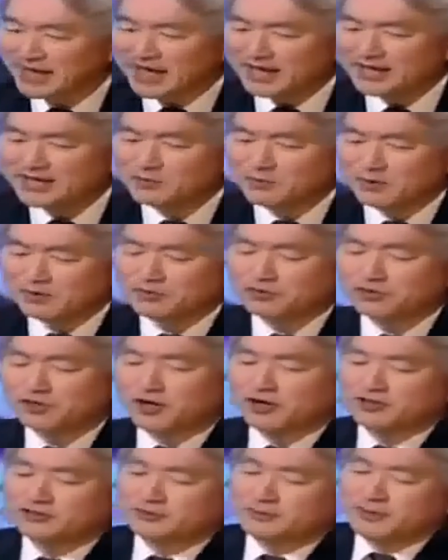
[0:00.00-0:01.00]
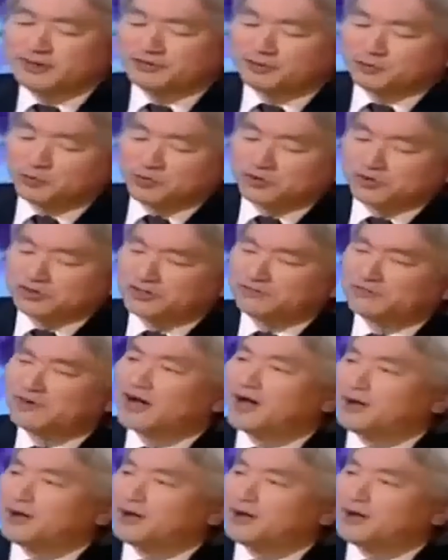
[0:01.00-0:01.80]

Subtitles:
Anyone who talks about the world of